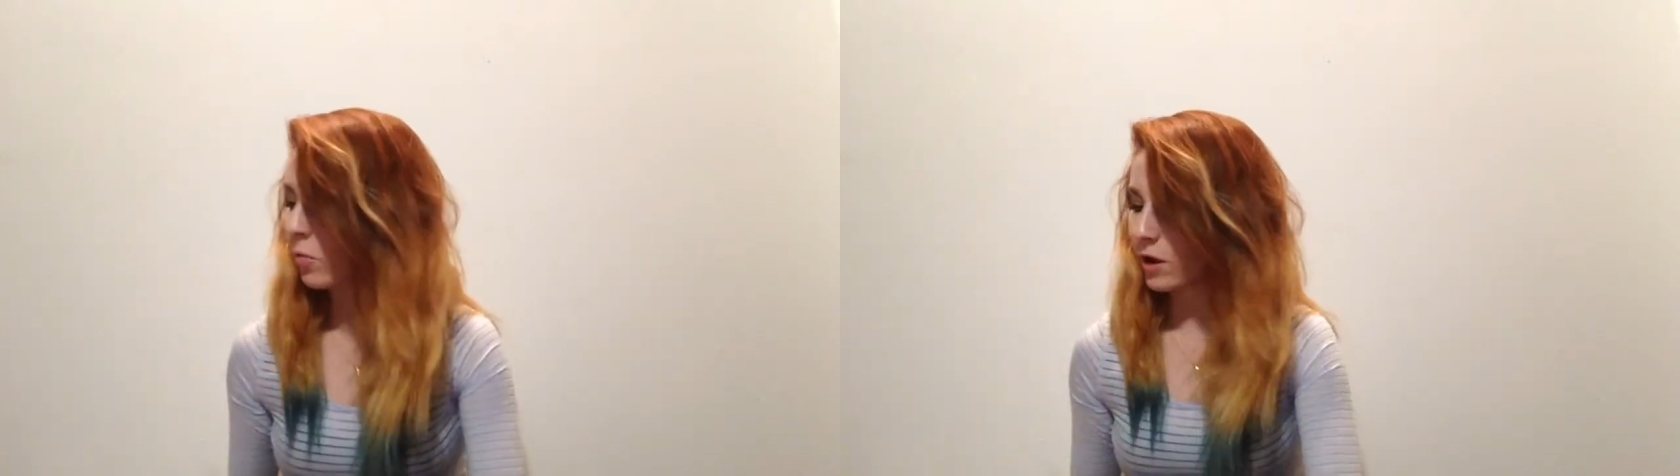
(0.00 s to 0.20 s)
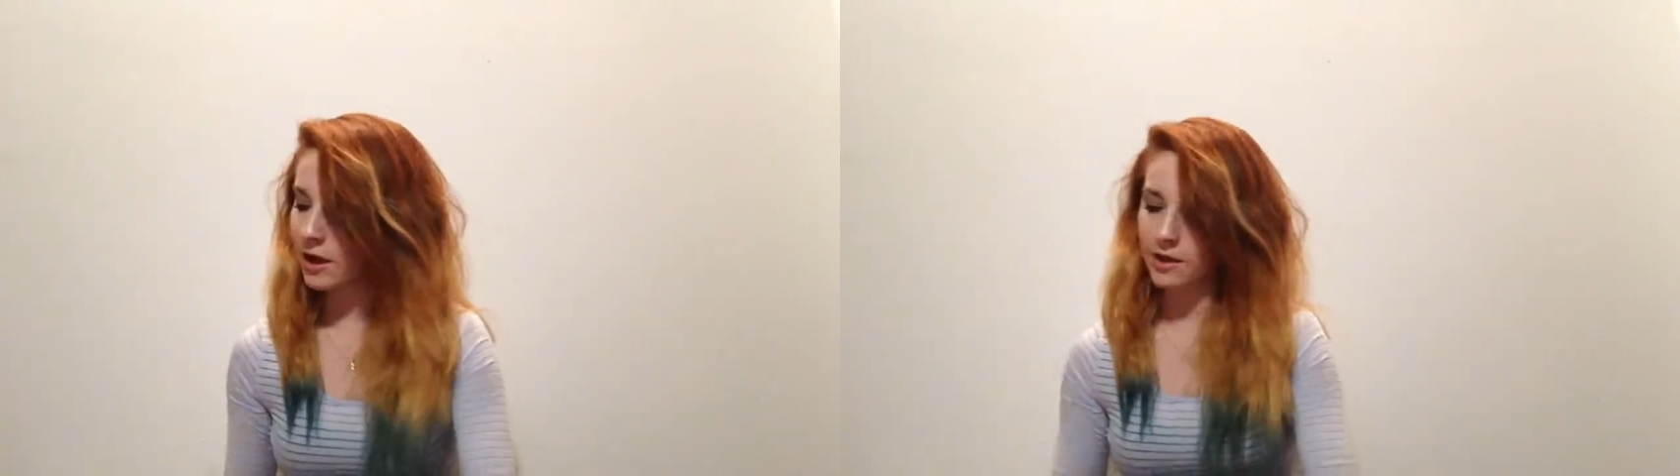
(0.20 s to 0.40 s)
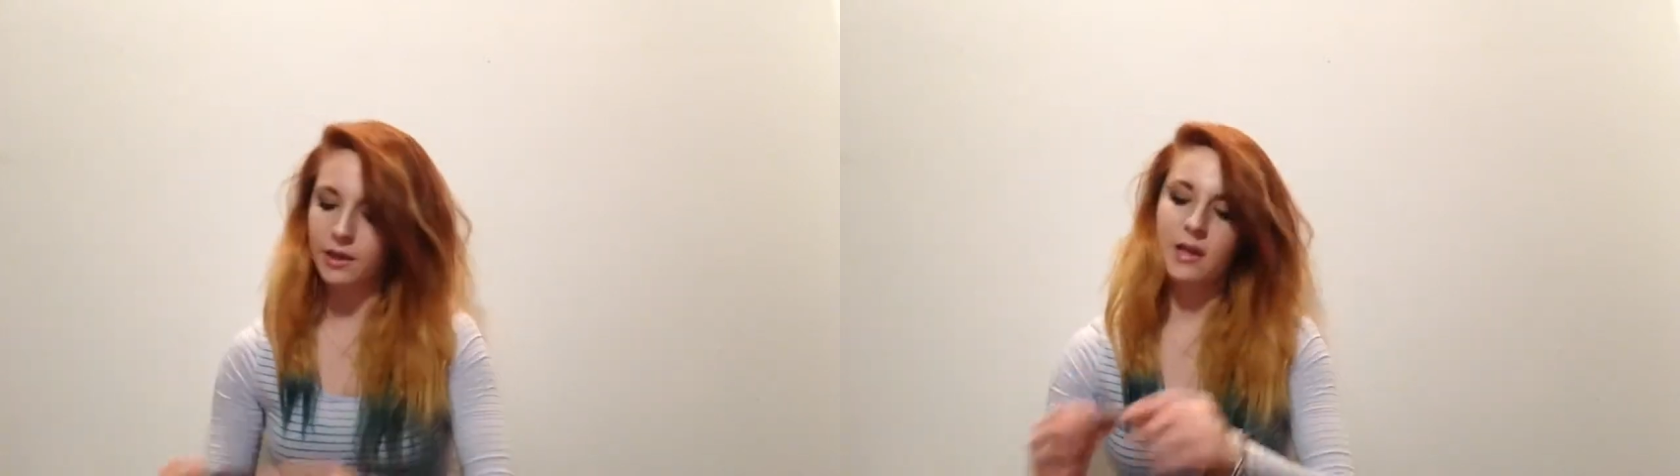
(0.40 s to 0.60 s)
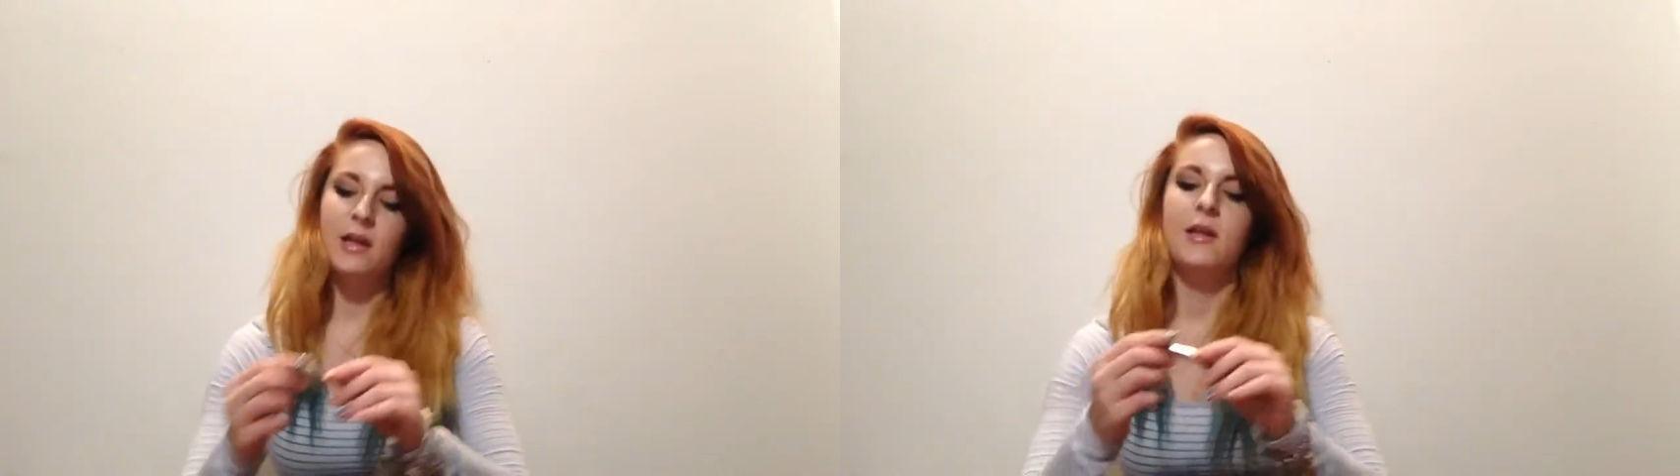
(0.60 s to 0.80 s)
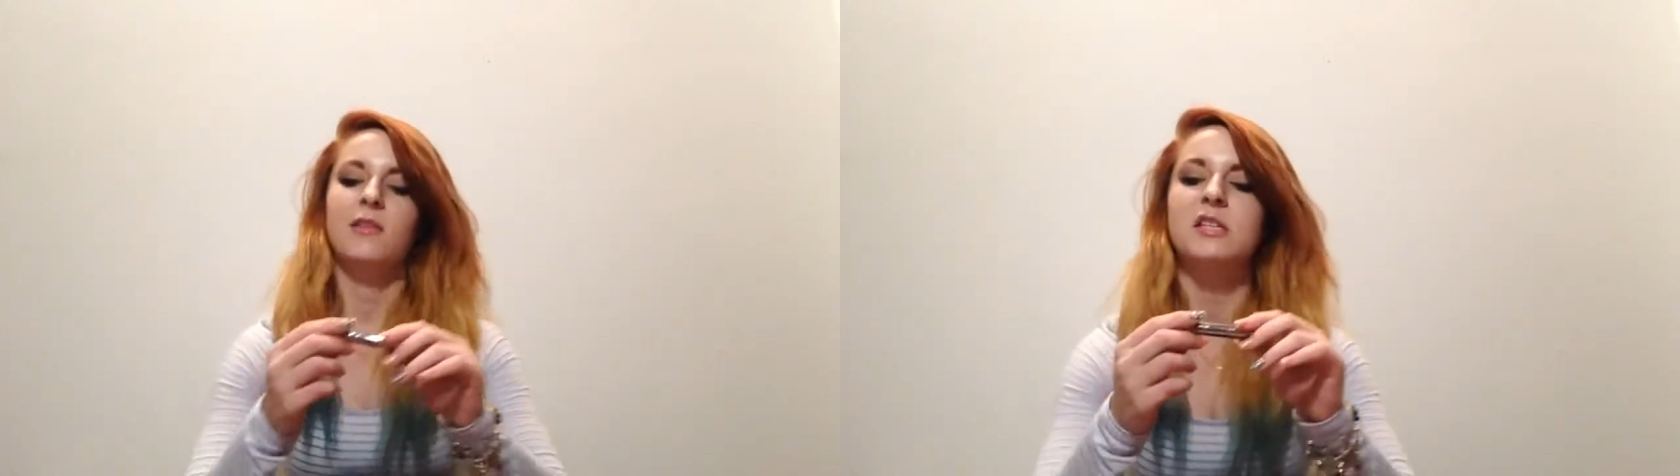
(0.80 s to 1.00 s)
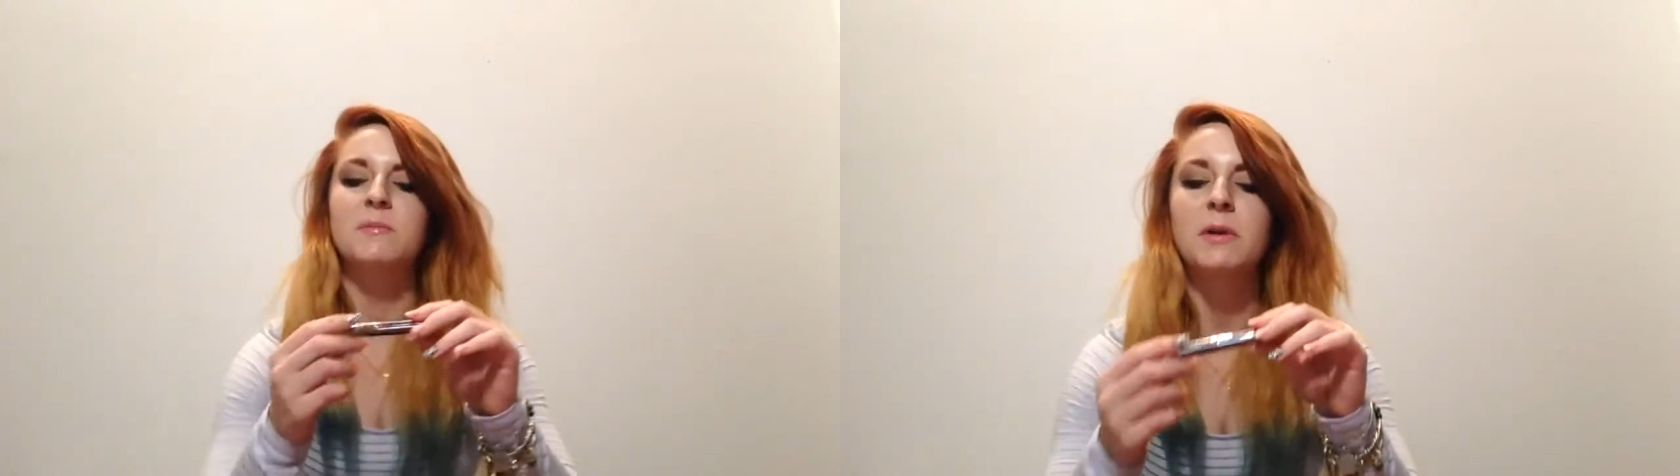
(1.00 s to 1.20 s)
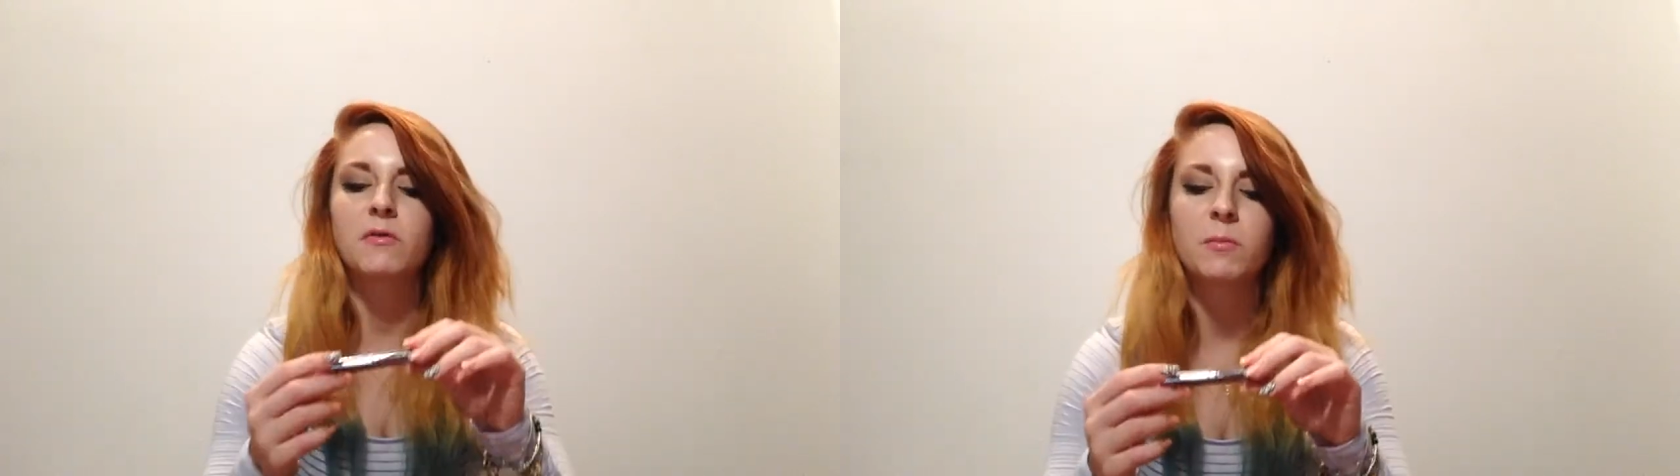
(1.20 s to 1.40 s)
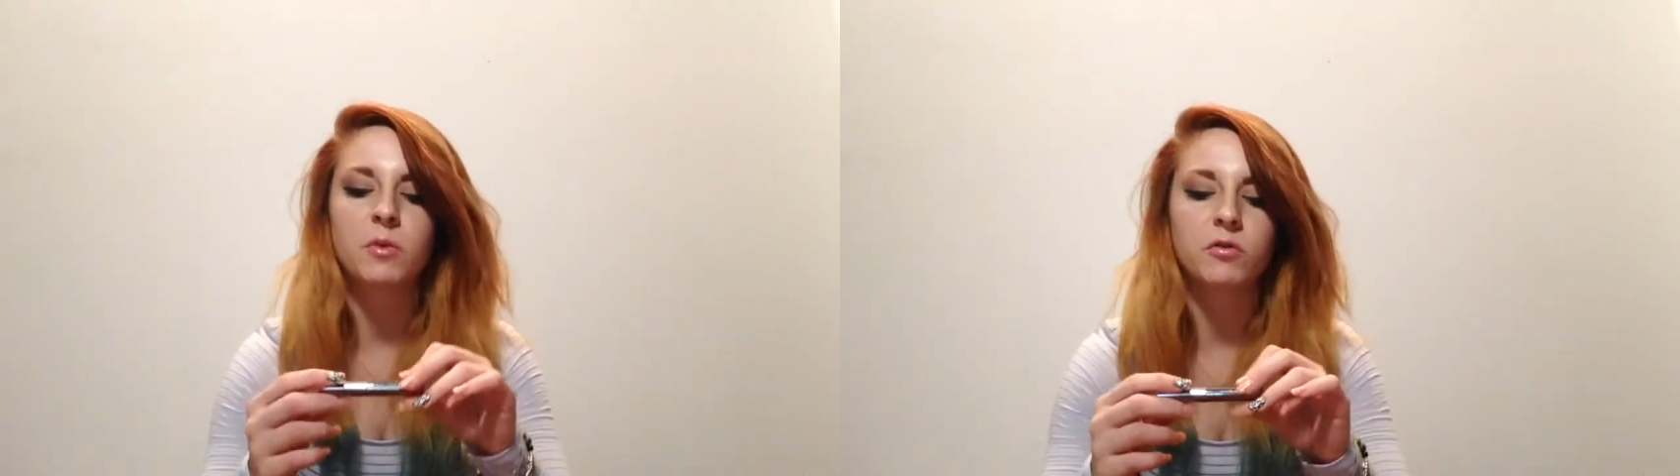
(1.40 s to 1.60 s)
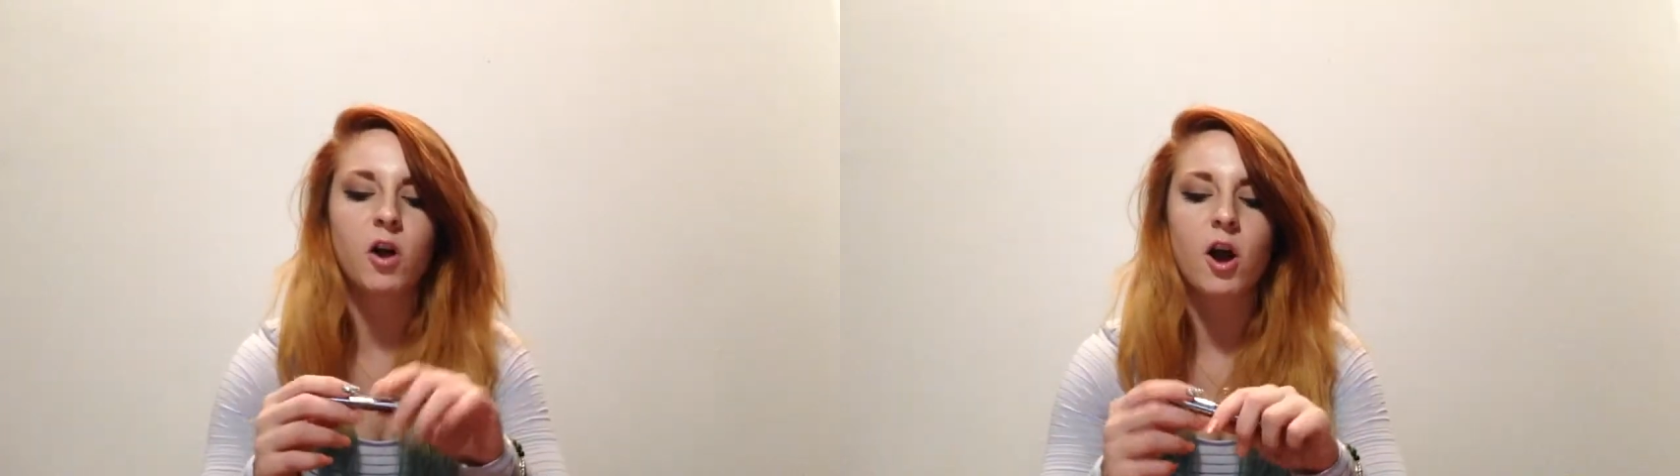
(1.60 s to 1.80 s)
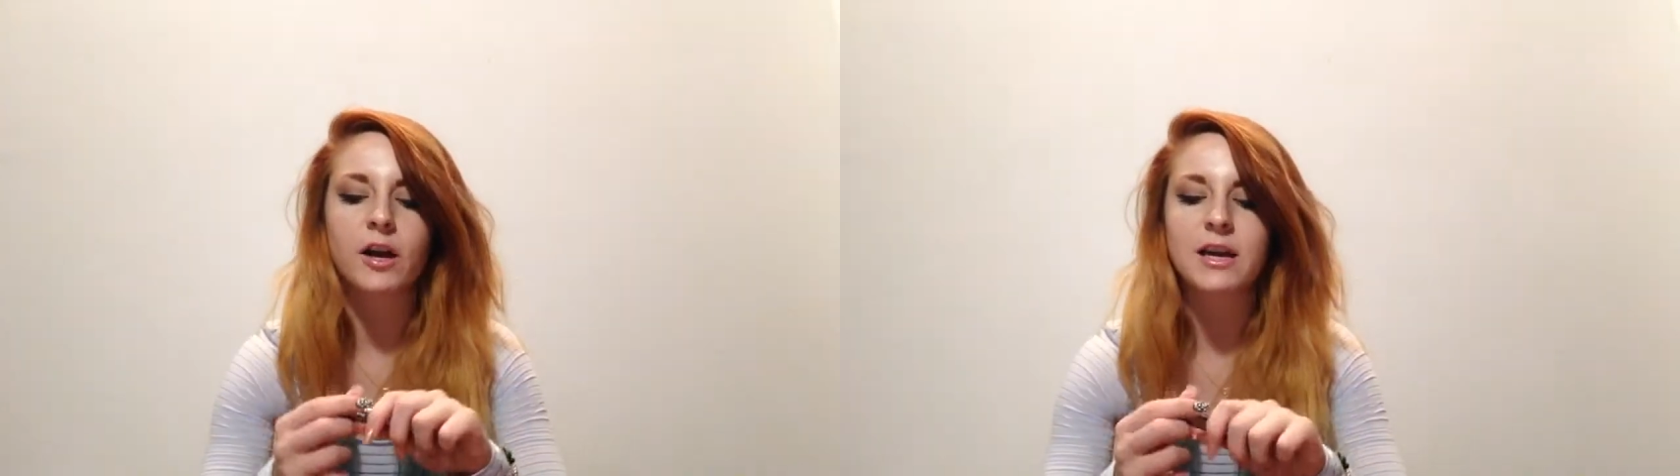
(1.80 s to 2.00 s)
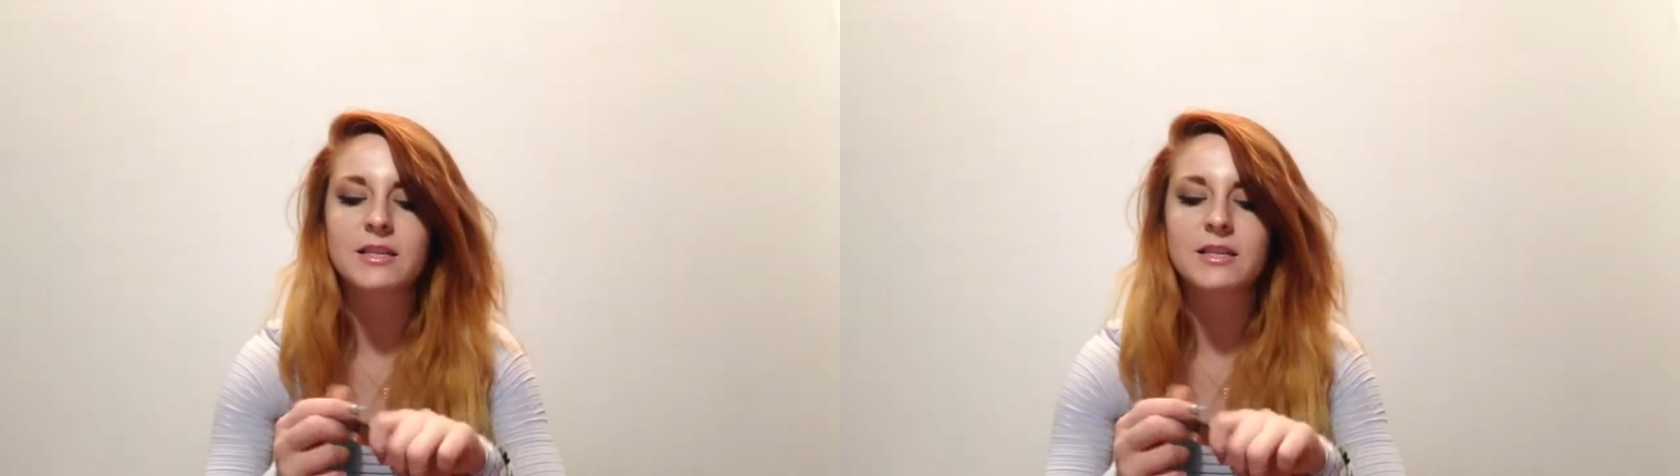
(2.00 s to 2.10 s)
with this one from Lorac.